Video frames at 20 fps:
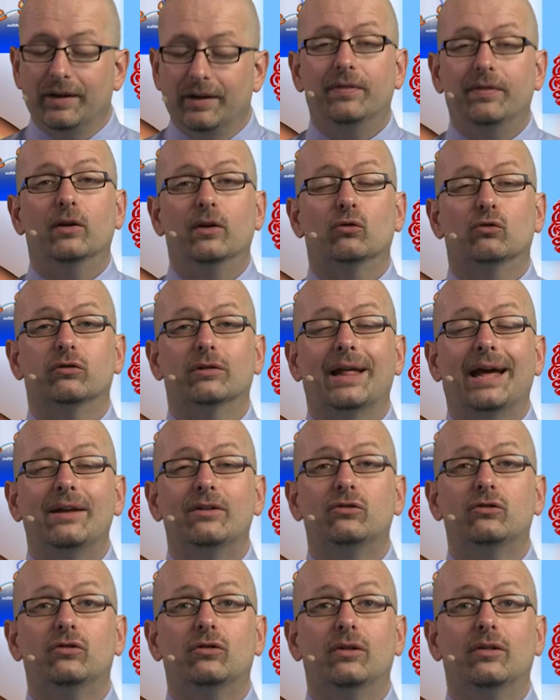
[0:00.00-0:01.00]
there's
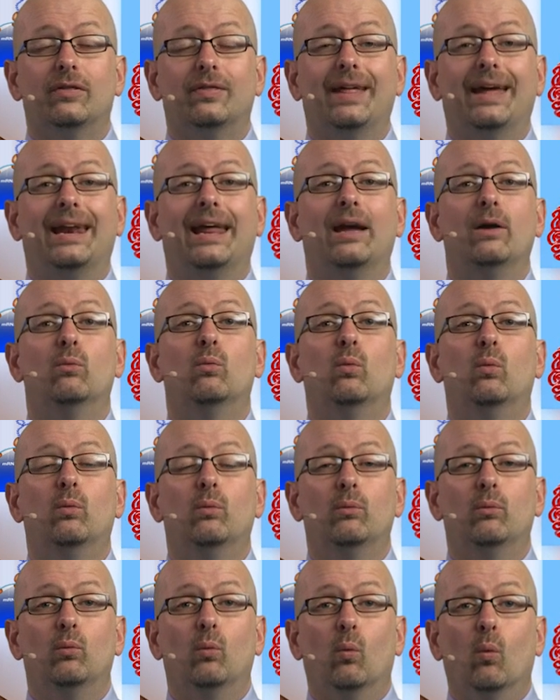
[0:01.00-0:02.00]
less than a
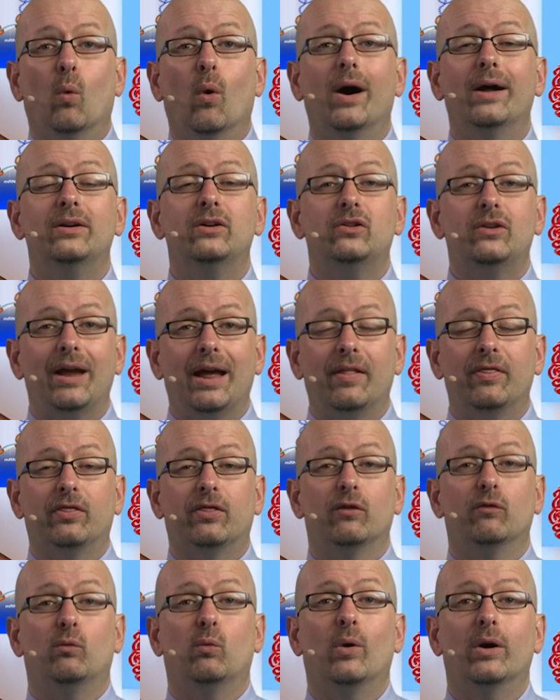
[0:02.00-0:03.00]
1/10
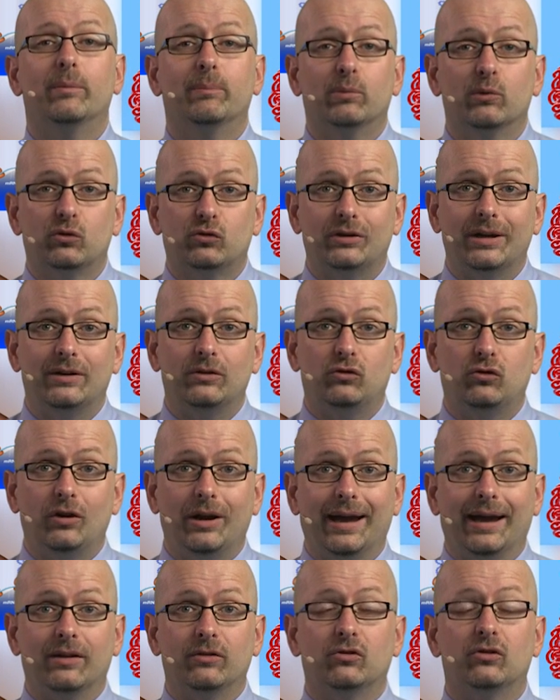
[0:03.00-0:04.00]
of 1%
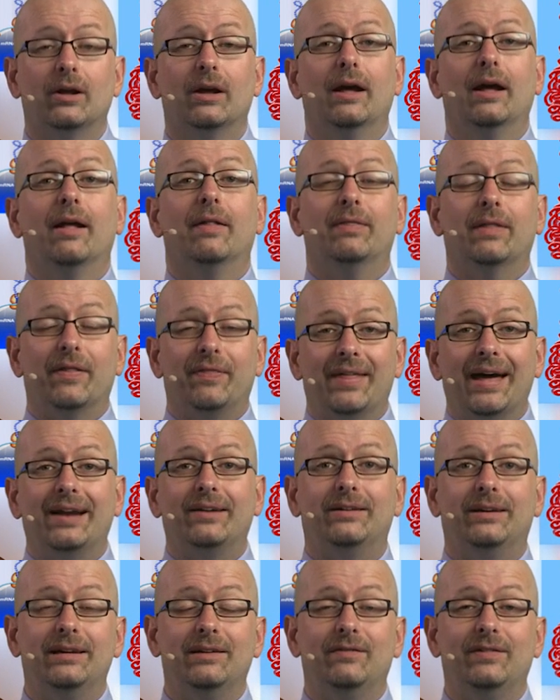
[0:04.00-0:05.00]
chance that
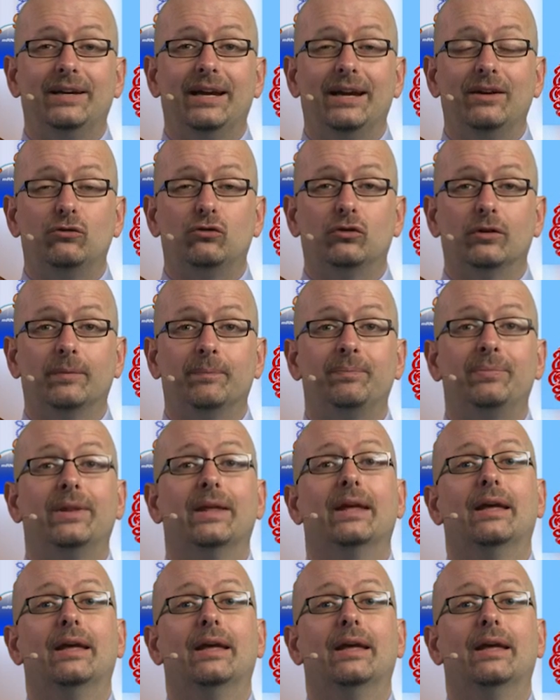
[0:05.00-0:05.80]
that deviation